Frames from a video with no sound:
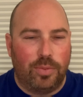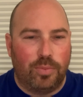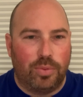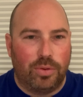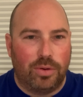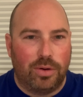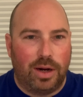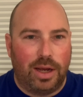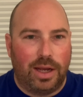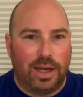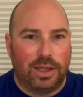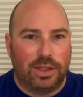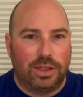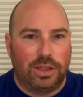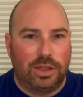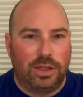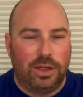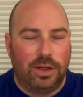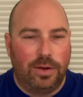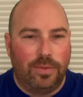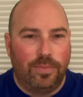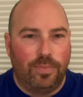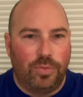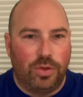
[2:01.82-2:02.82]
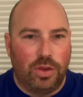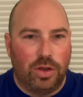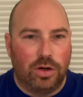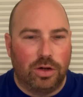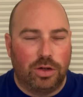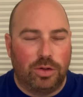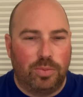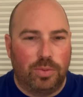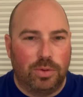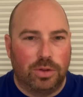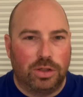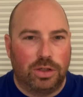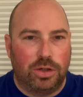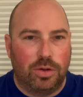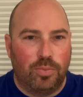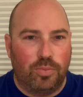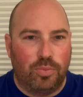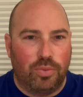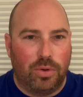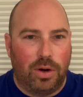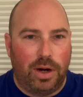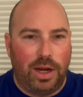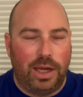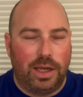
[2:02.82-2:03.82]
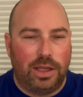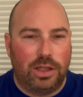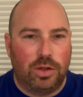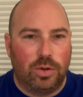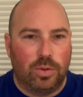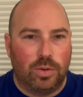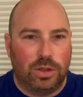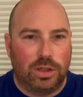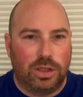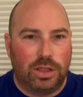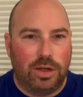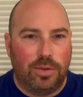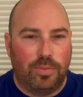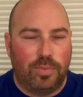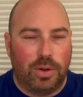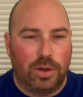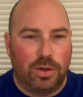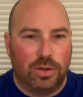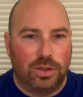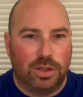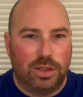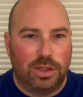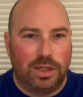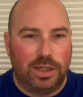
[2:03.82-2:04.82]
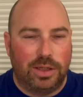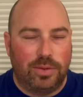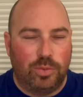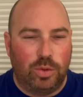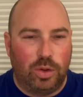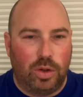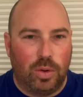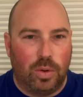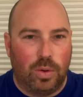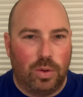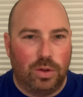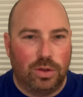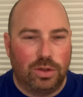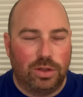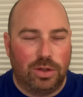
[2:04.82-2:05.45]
the press. You're supposed to break towards the opposing team's goal.